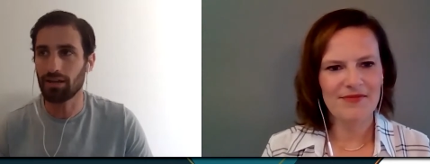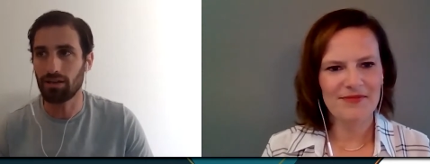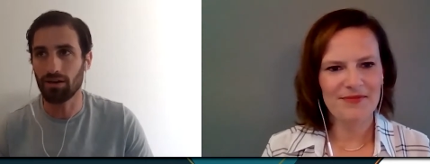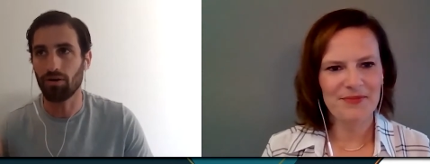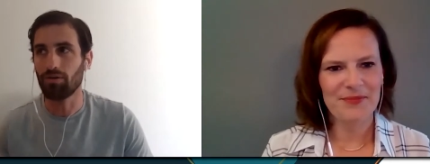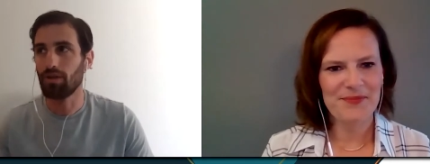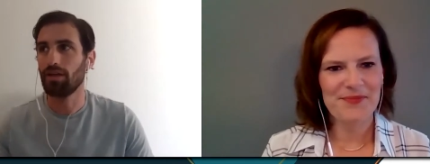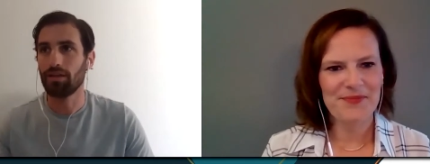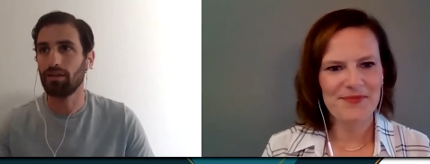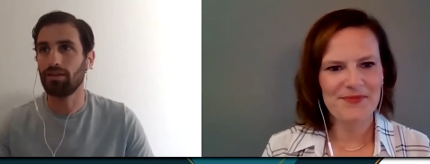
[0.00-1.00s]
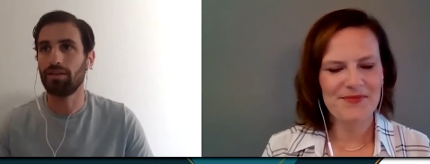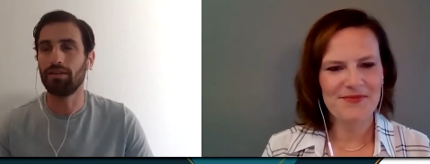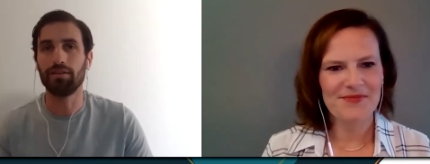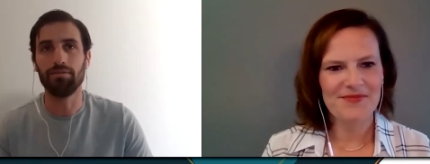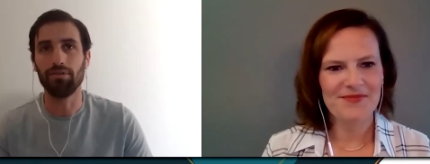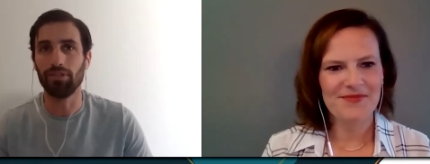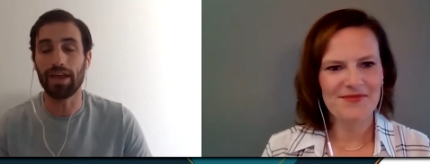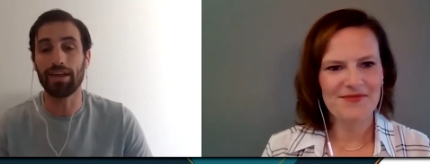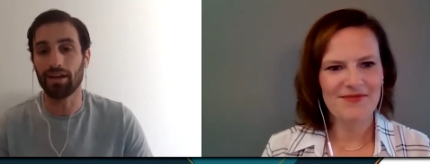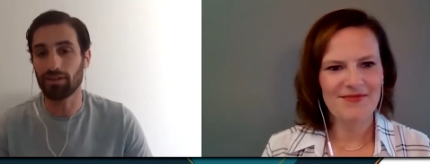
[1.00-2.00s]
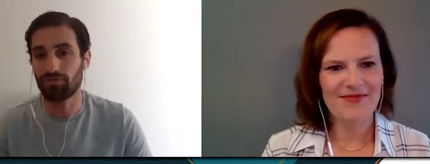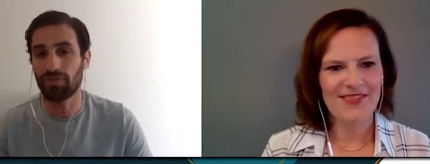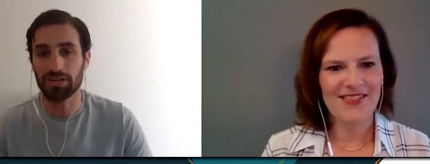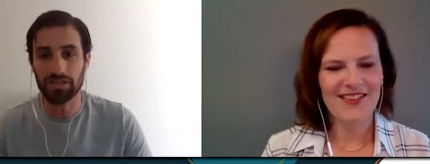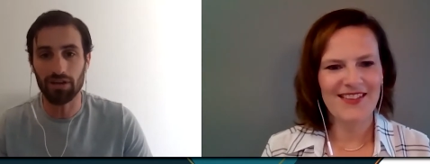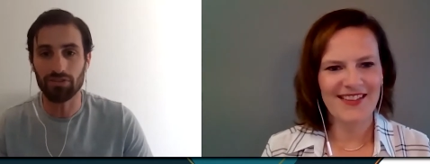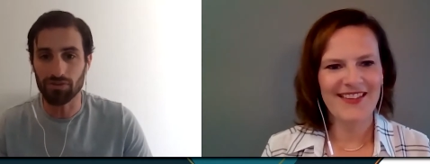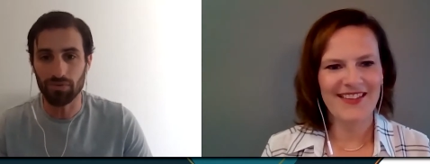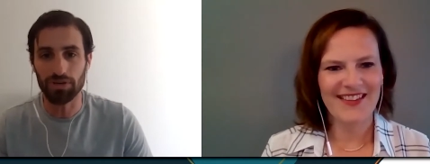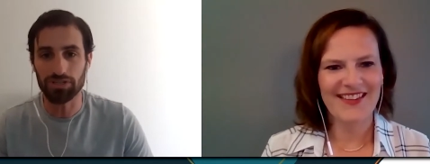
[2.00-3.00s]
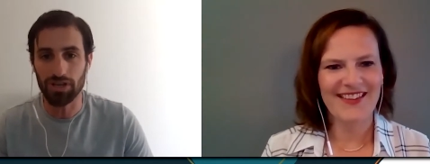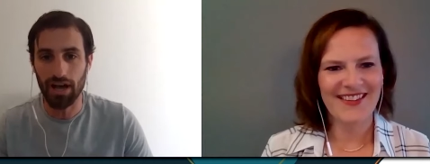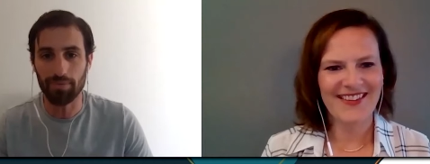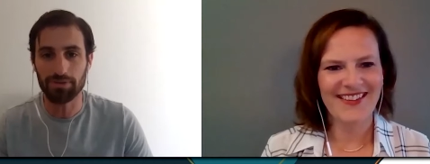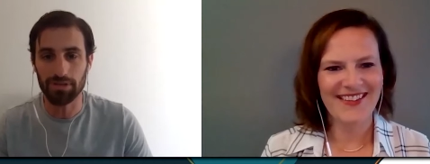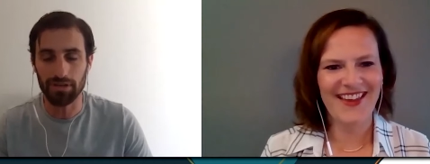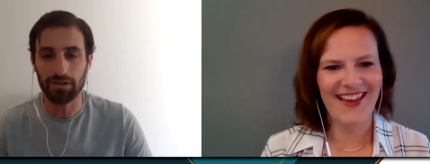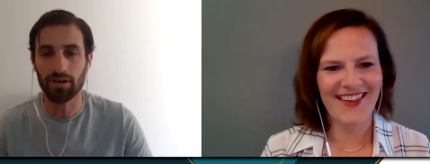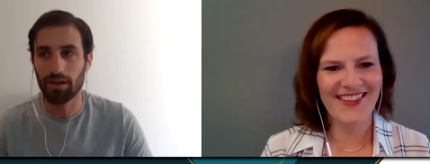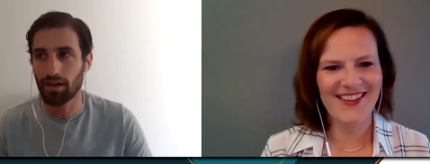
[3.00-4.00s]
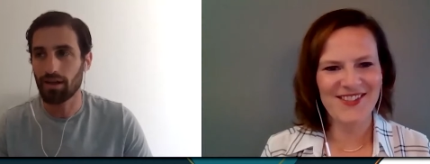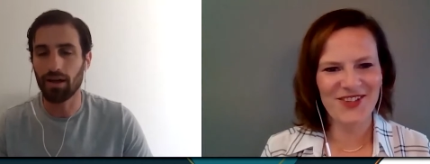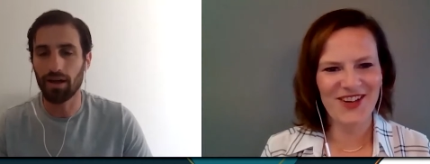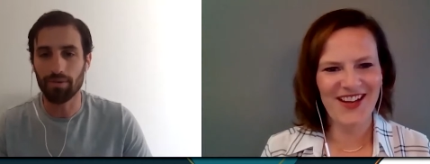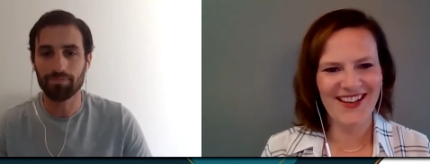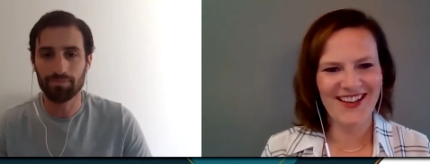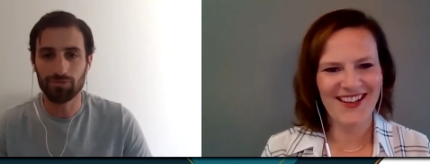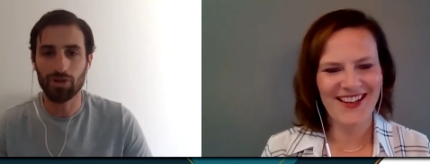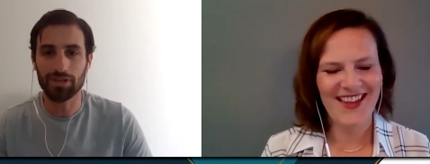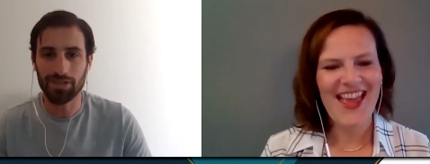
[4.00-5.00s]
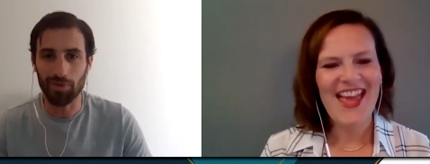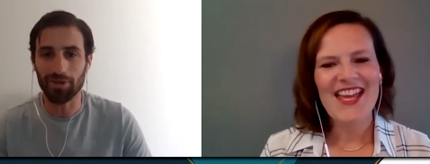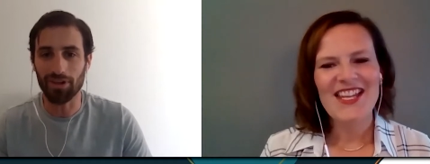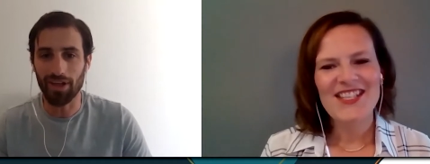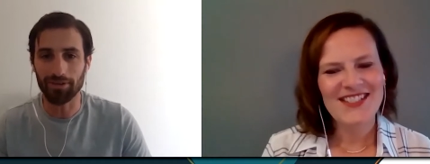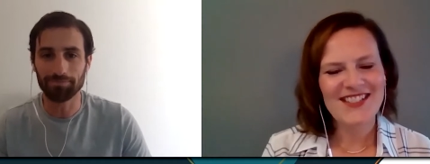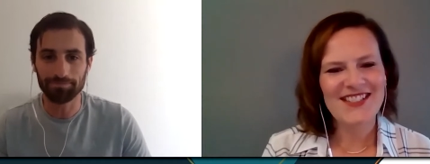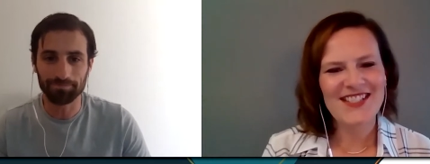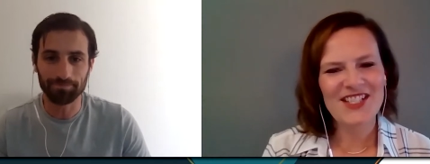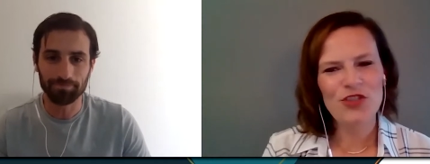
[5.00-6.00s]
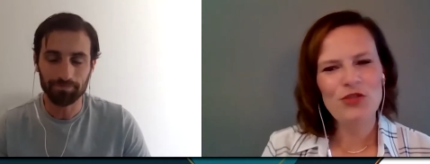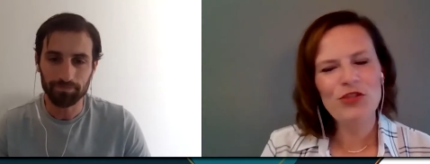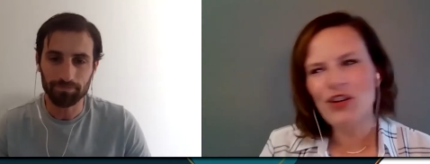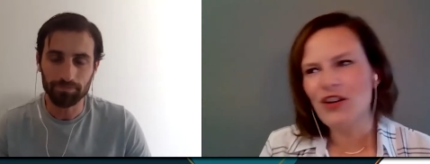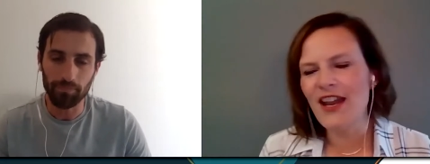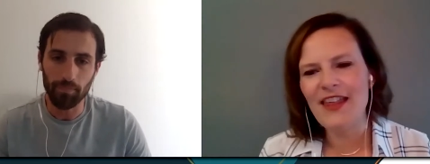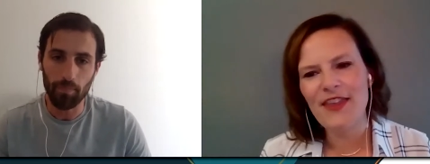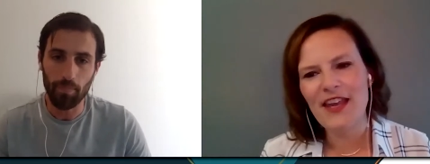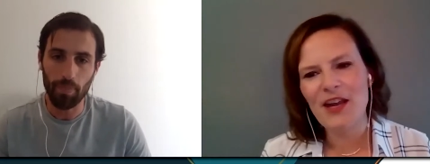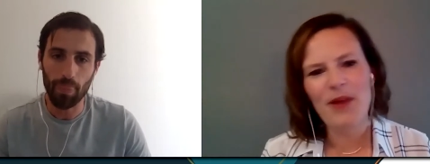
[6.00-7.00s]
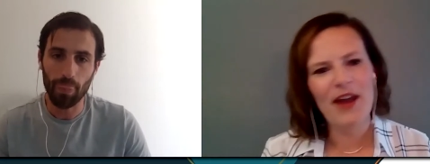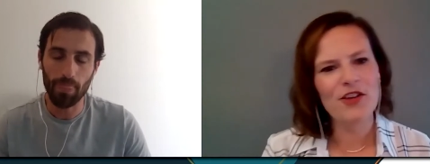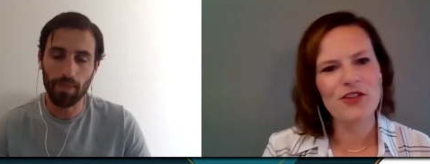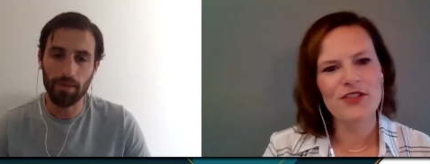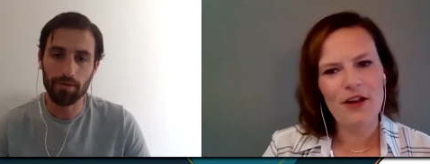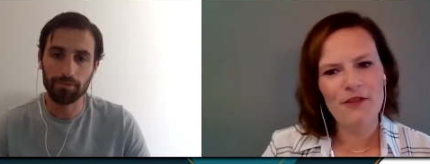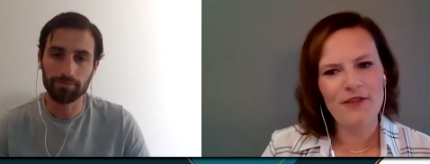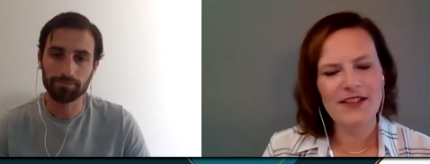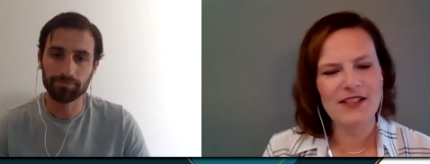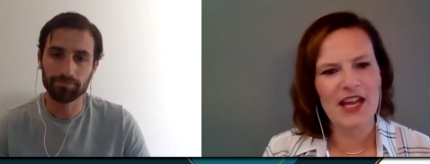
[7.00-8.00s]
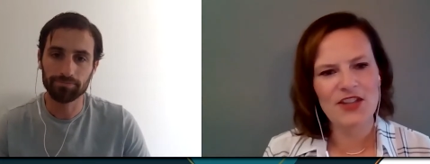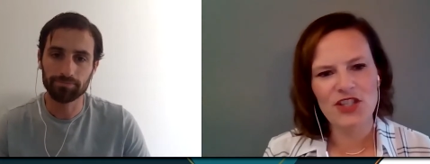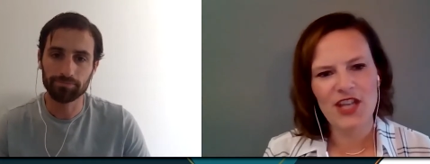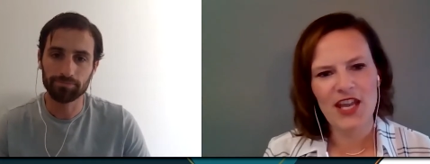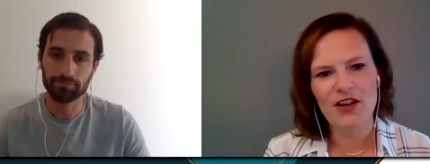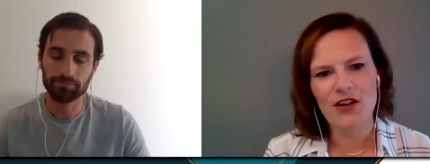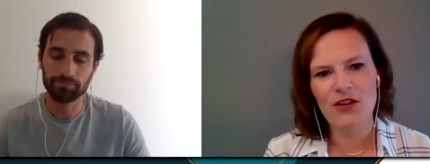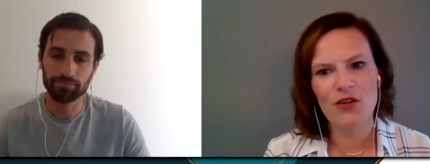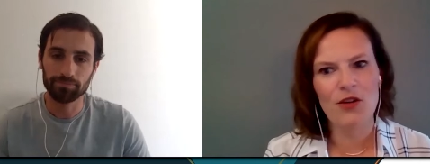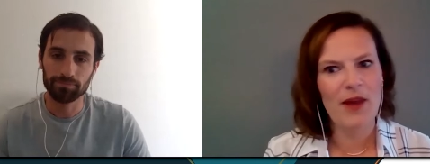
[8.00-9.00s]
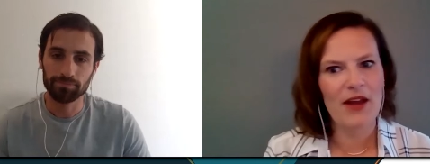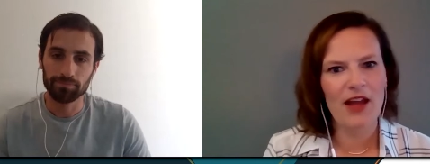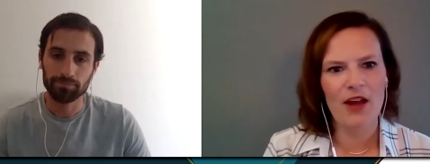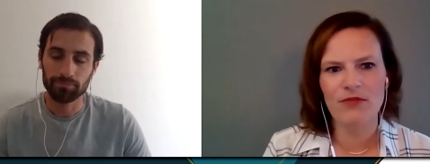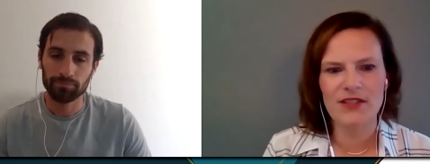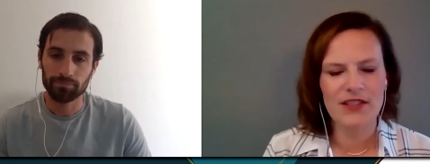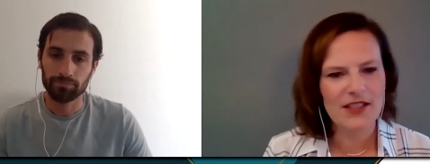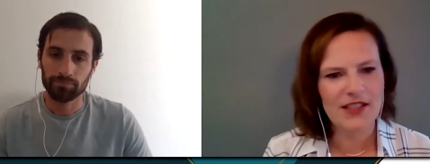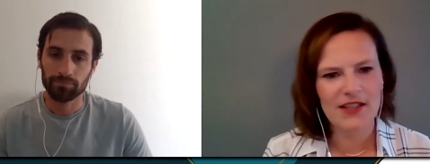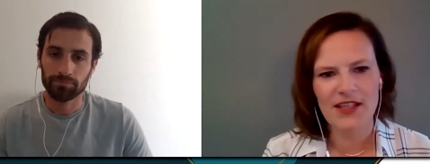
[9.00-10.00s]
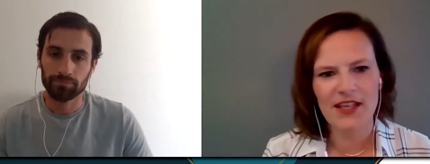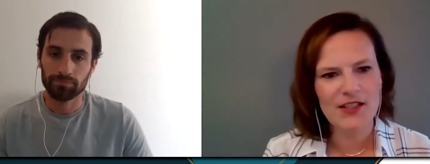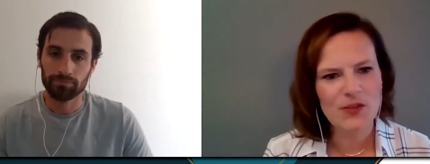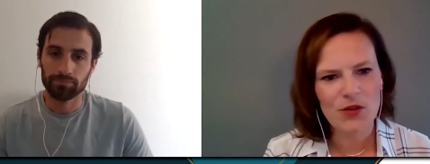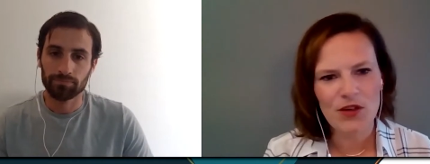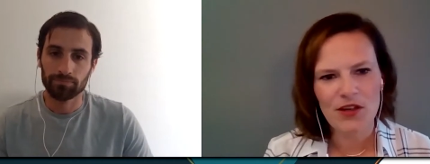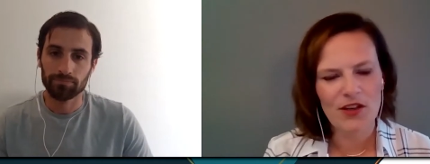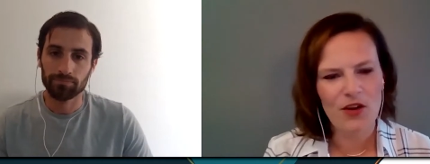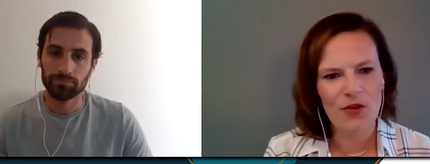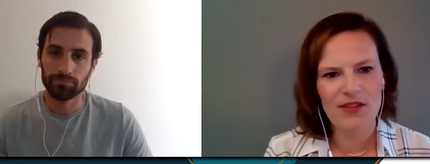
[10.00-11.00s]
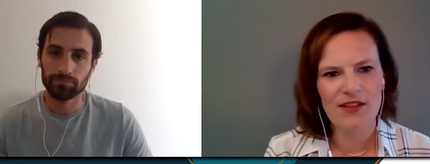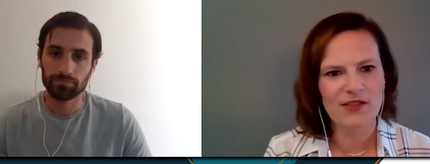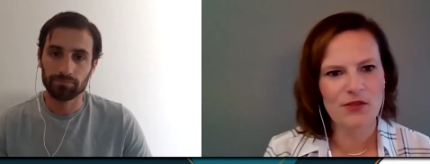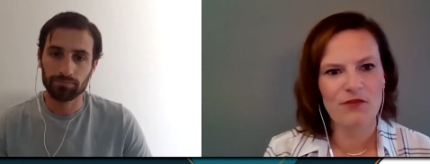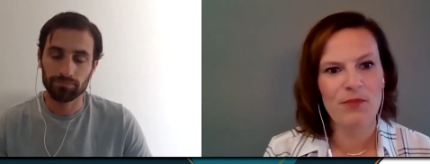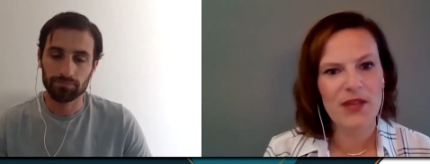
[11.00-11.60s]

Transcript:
Speaker 1: you know letting us finish out those workshops and yeah that's um, great that's helped a lot
Speaker 2: did you learn anything about yourself as an educator or about how resilient the kids were you know in this sort of